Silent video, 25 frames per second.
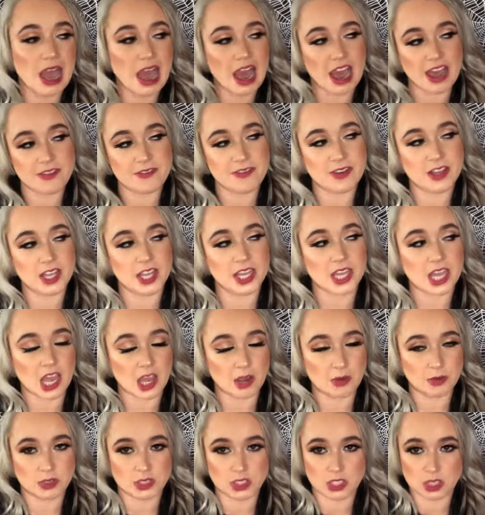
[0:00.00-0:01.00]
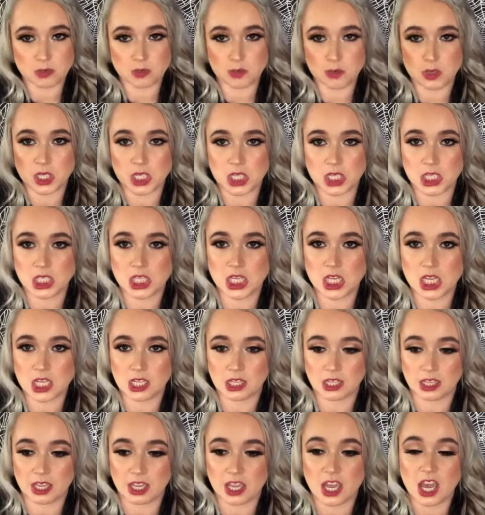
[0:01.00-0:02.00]
I felt like I was
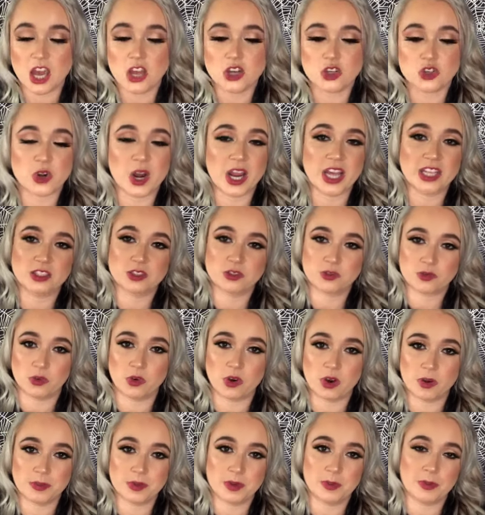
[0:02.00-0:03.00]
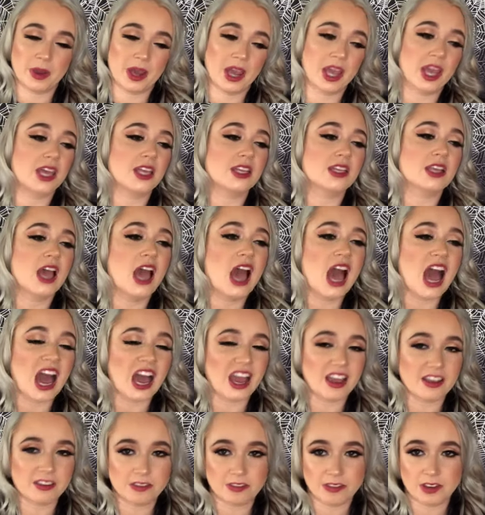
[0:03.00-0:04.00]
completely transformed by it.
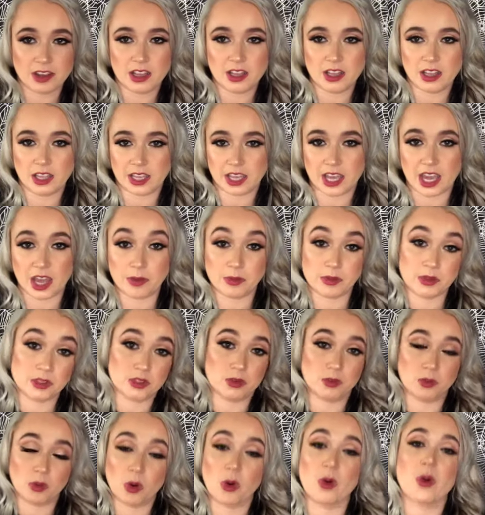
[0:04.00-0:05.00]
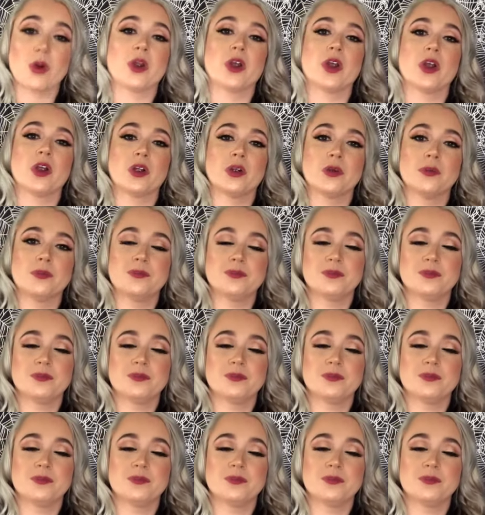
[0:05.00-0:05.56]
I felt like I was a warrior.